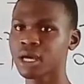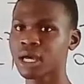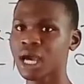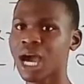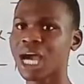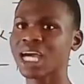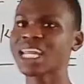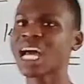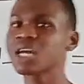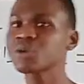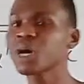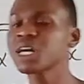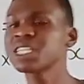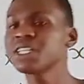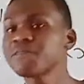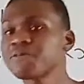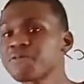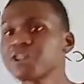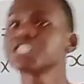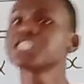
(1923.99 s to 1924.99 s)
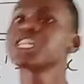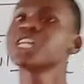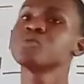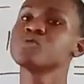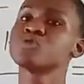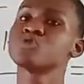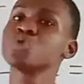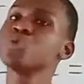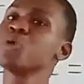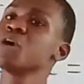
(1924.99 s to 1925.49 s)
And that's what differentiates
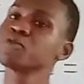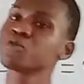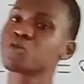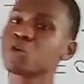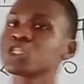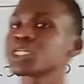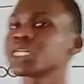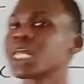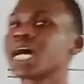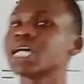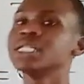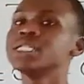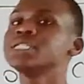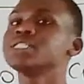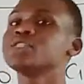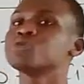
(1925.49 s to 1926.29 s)
between wave equation and its